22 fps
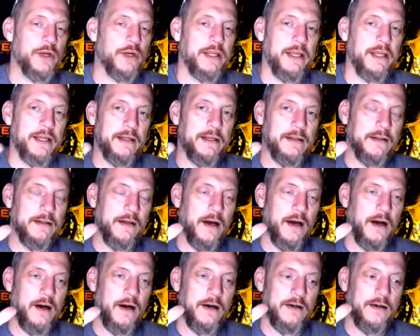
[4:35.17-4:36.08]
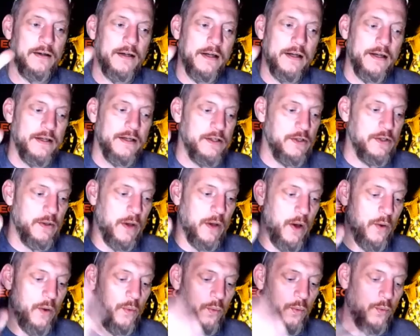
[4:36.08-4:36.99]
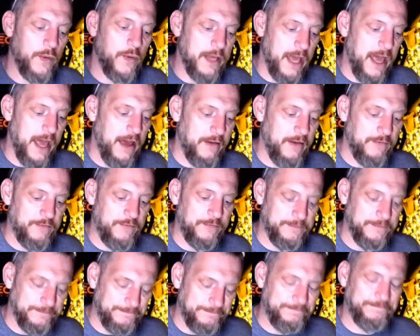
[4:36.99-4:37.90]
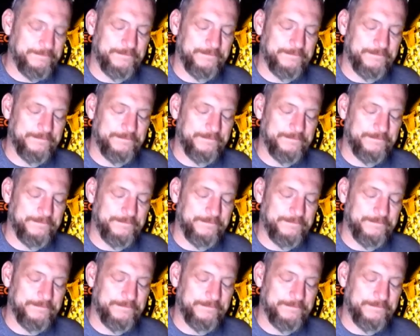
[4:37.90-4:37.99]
We're getting, uh, you know, we have